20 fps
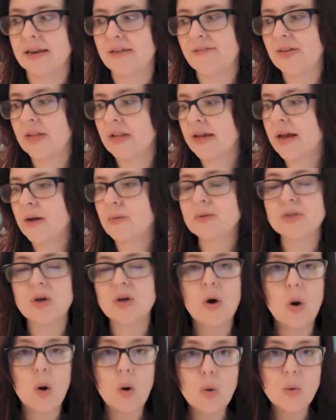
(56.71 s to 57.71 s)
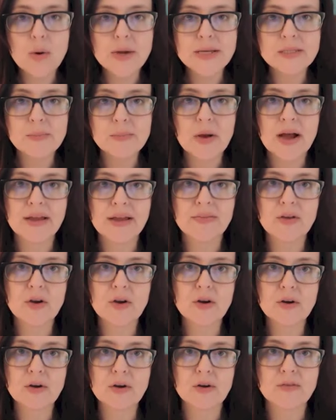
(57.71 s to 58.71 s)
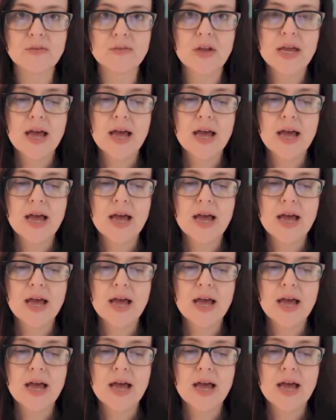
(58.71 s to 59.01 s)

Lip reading: It felt like I was always behind the curve.